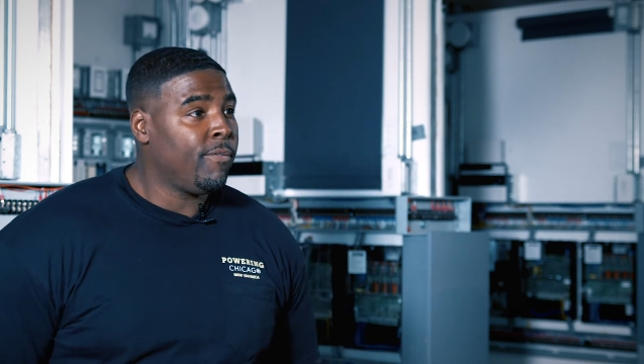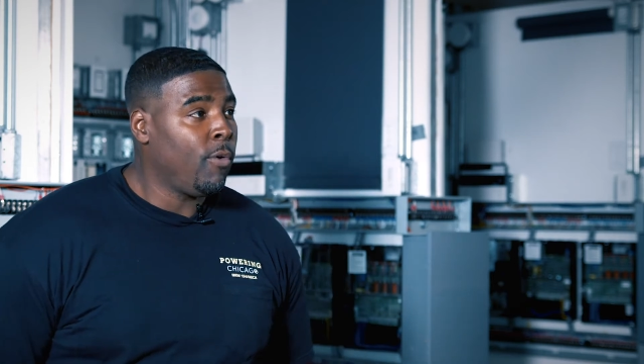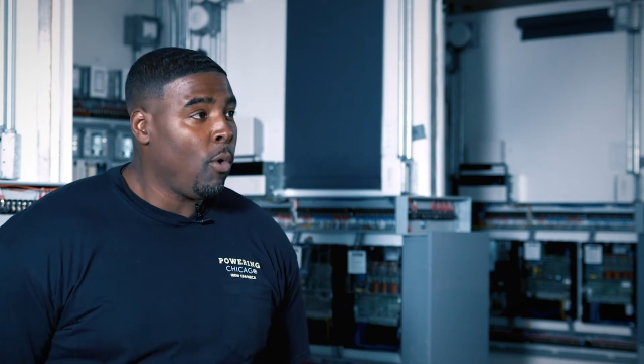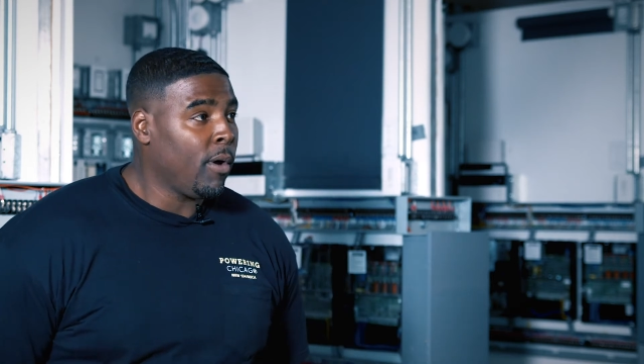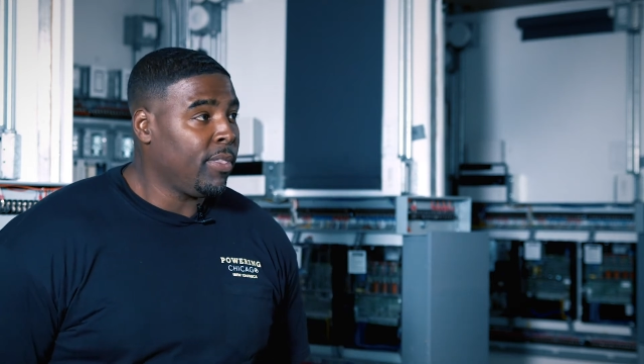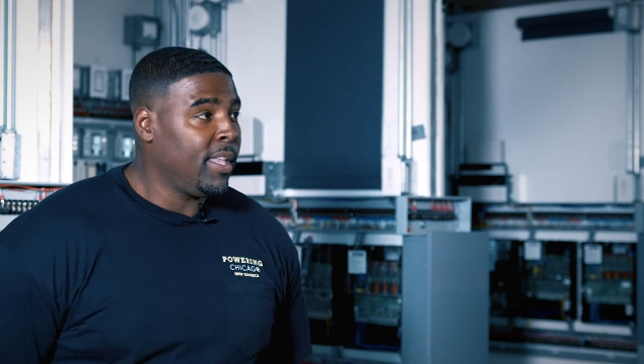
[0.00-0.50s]

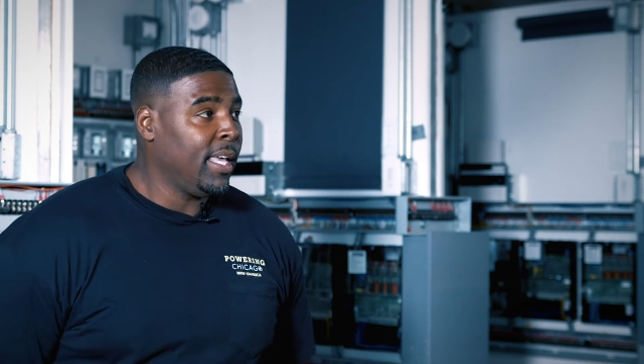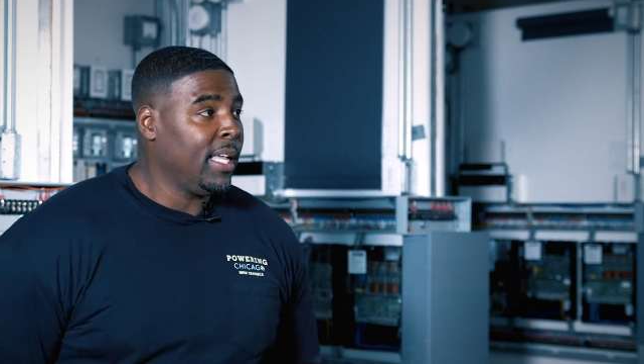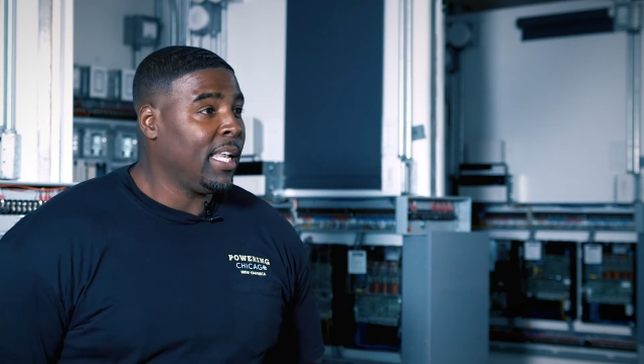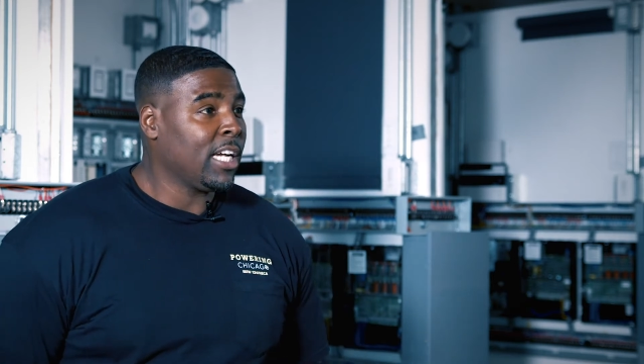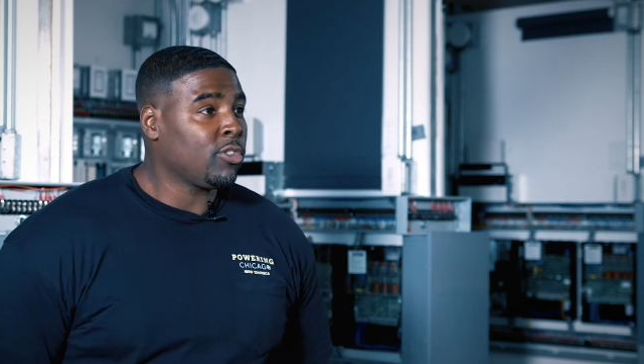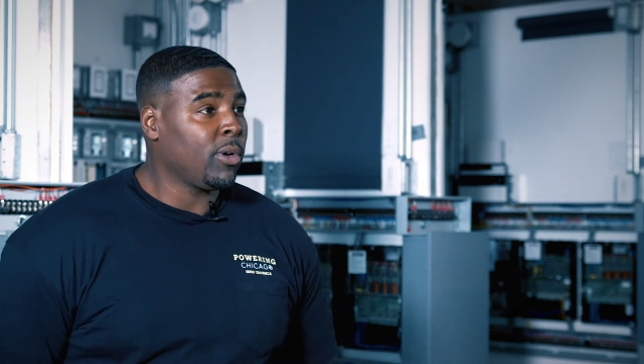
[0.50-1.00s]
for the
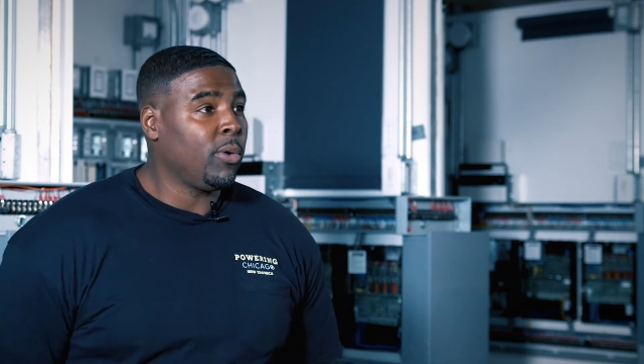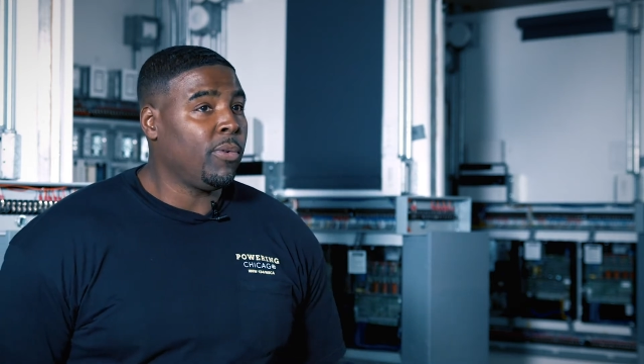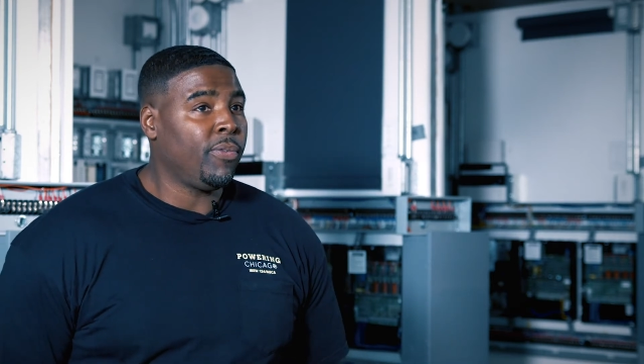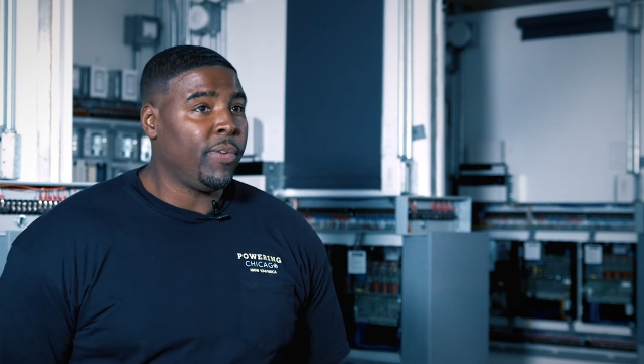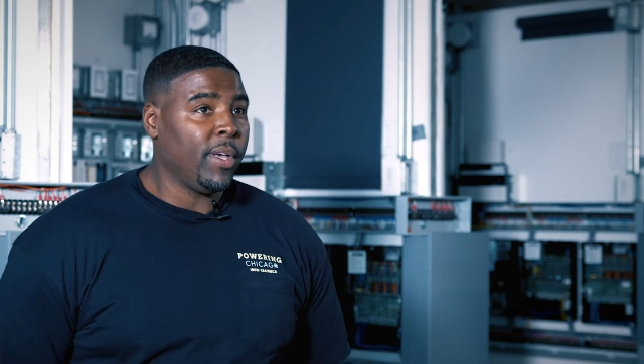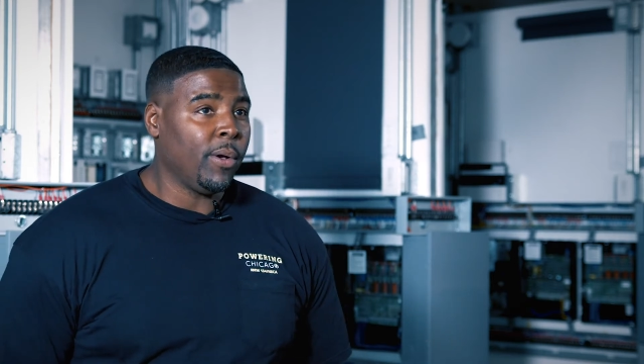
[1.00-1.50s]
electrical
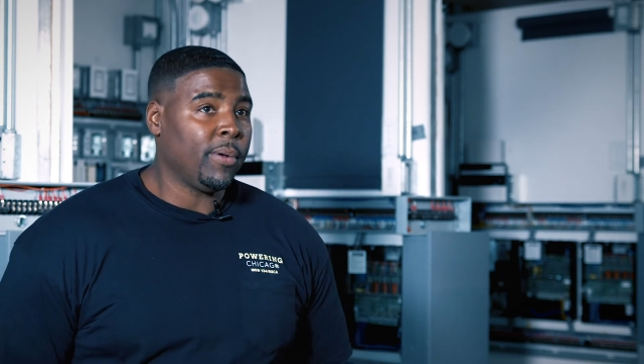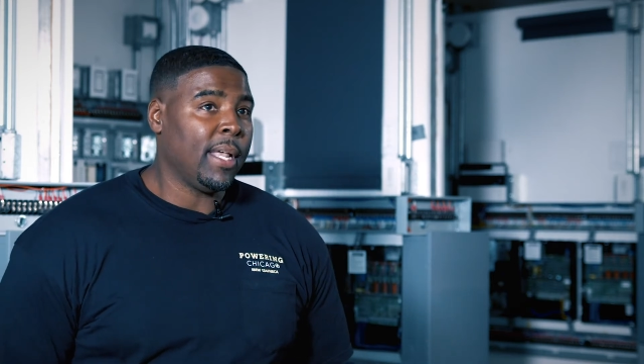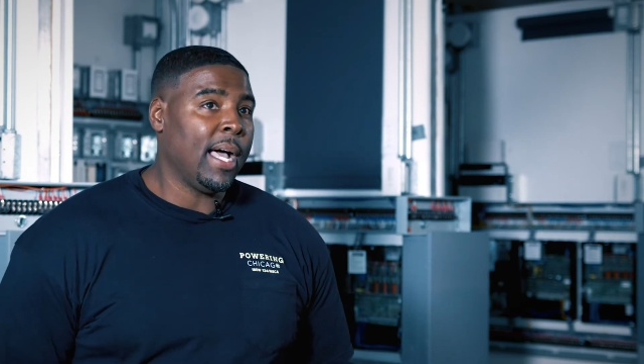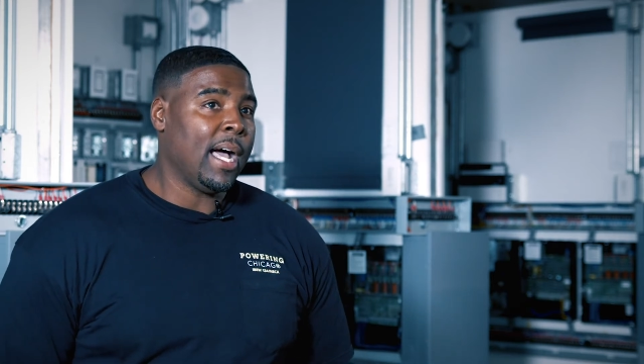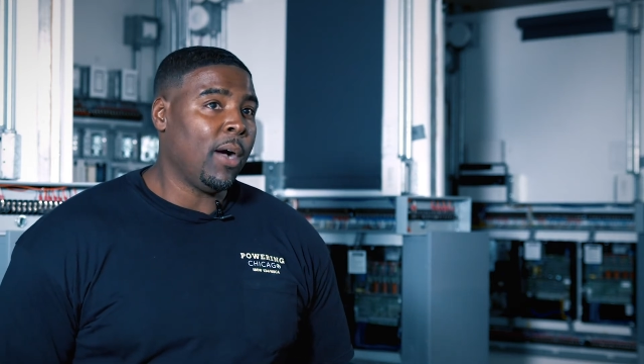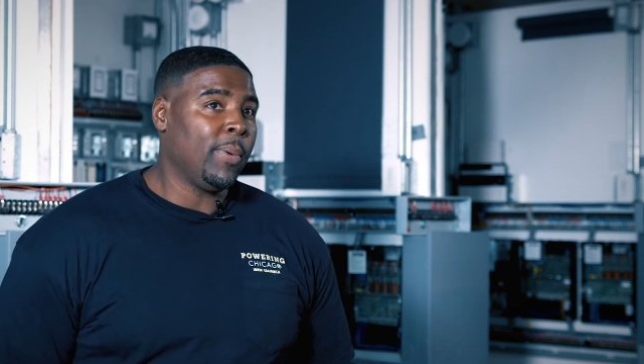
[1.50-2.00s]
field.
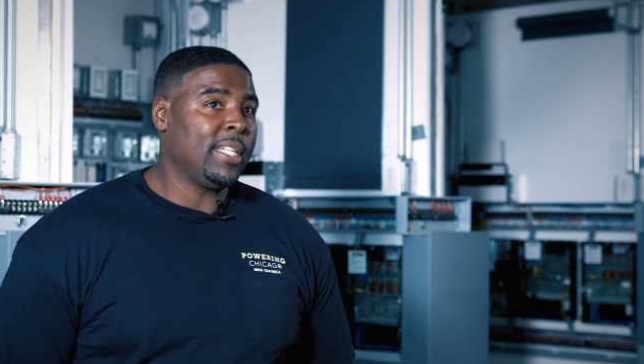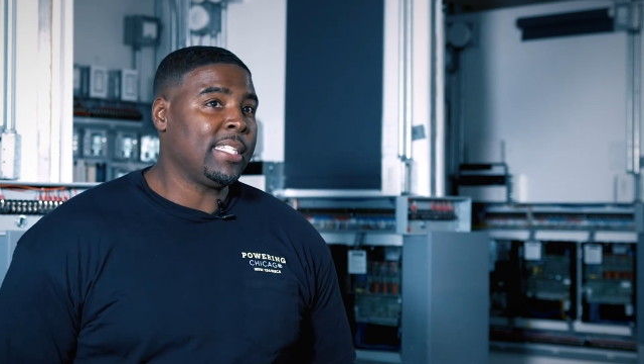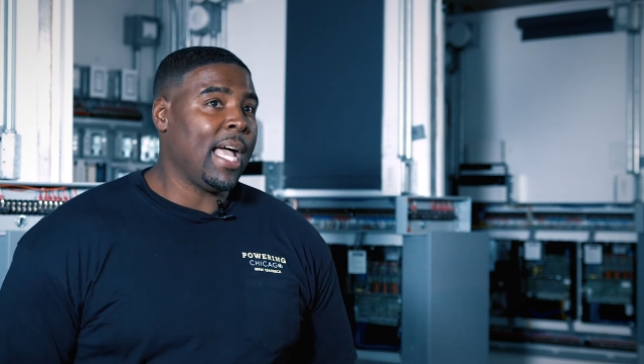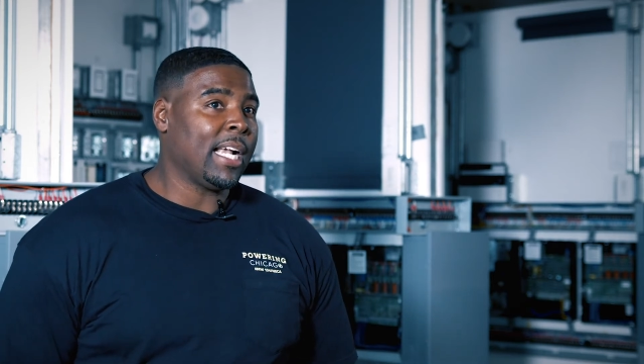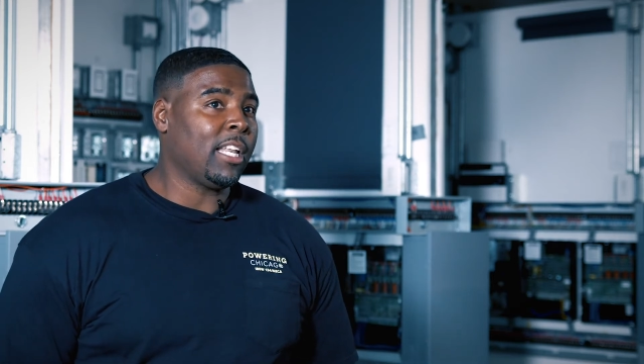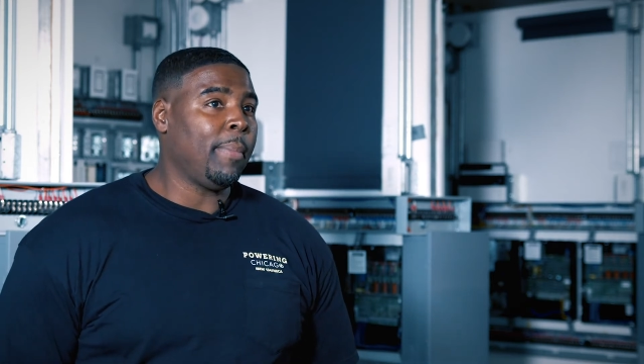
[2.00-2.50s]
Uh, we
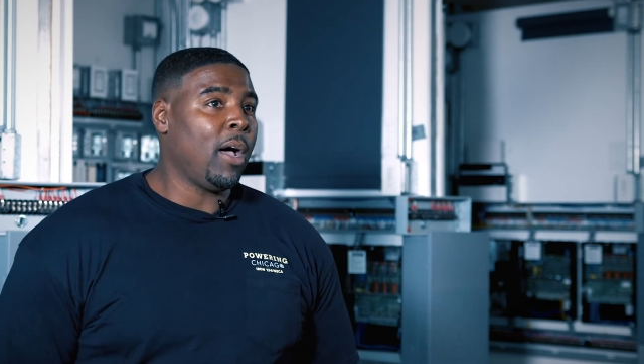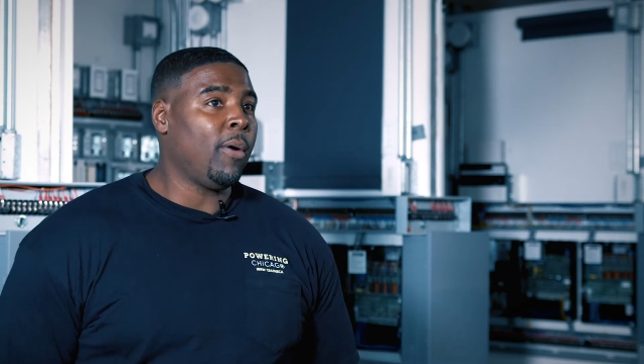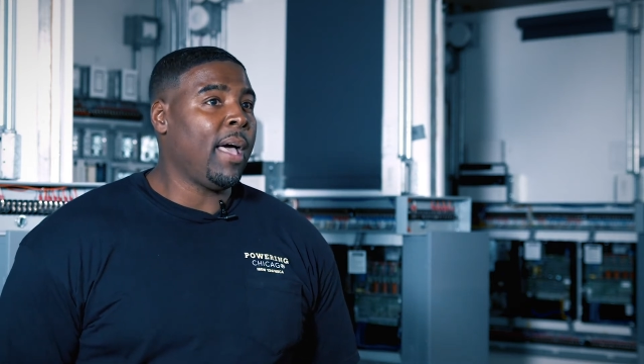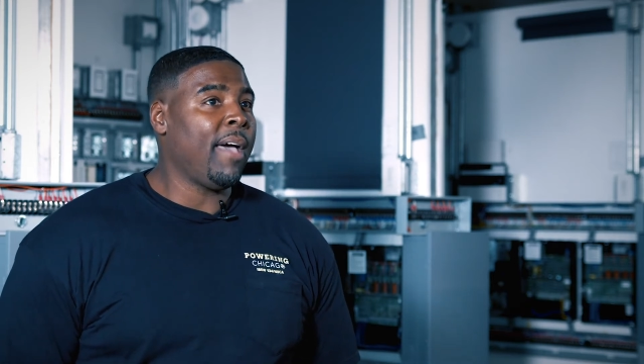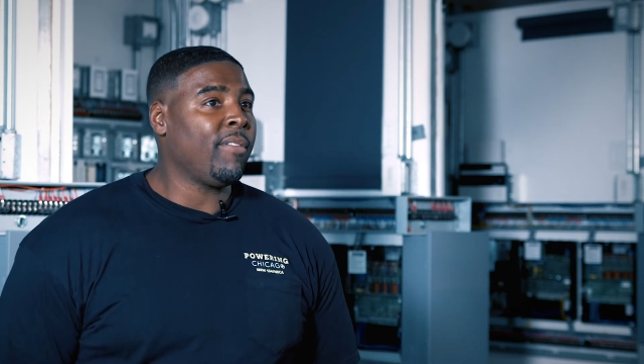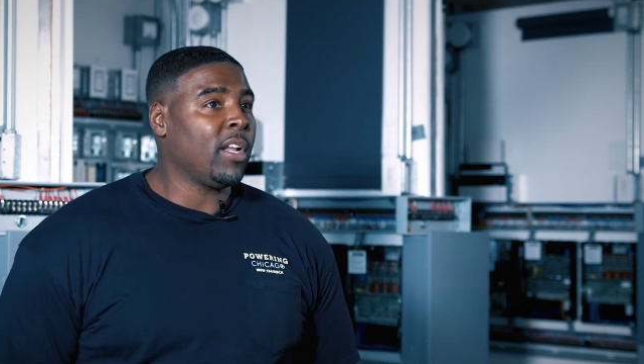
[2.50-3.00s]
talked
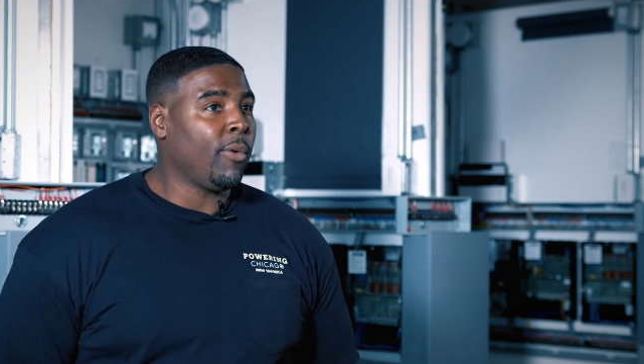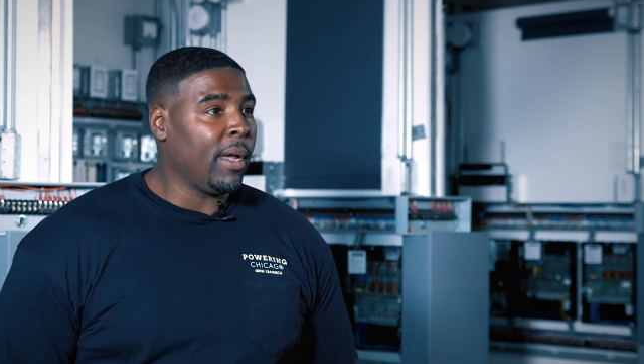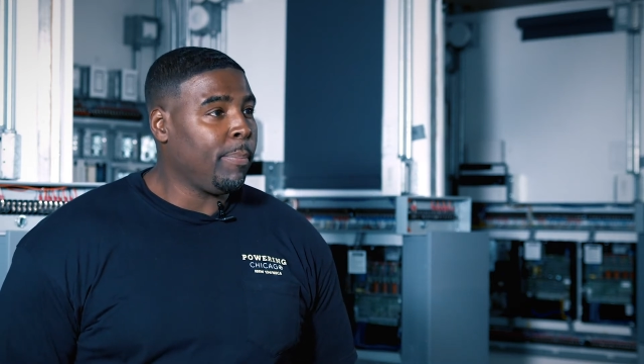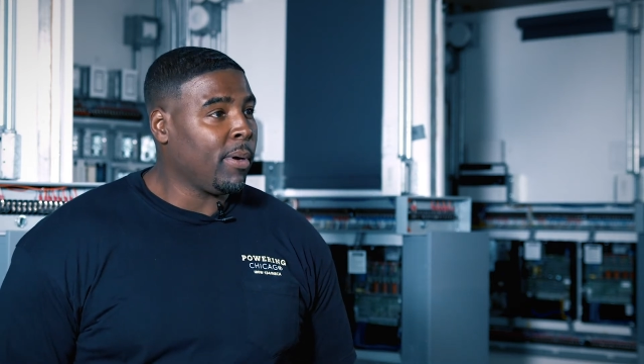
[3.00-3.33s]
about having a great